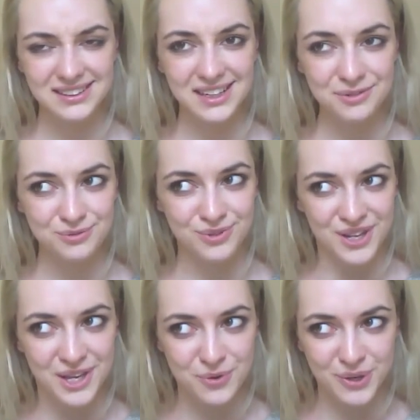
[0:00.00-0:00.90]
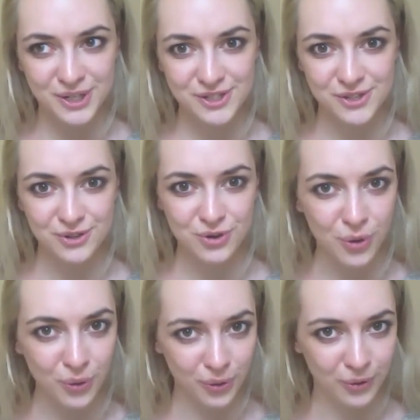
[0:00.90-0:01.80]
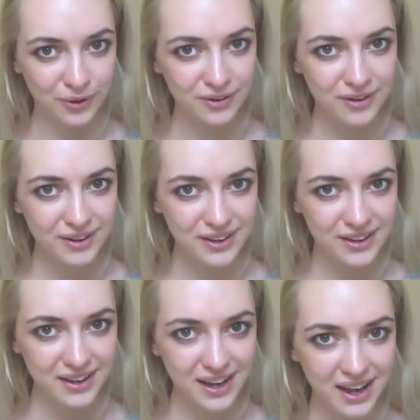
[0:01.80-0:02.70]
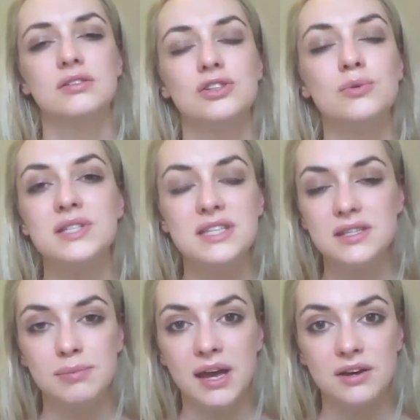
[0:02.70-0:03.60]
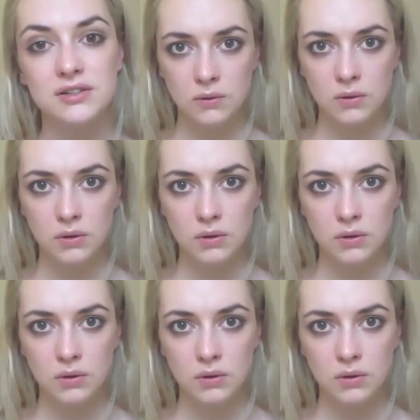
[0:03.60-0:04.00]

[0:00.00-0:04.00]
It really works your core. So what's this about?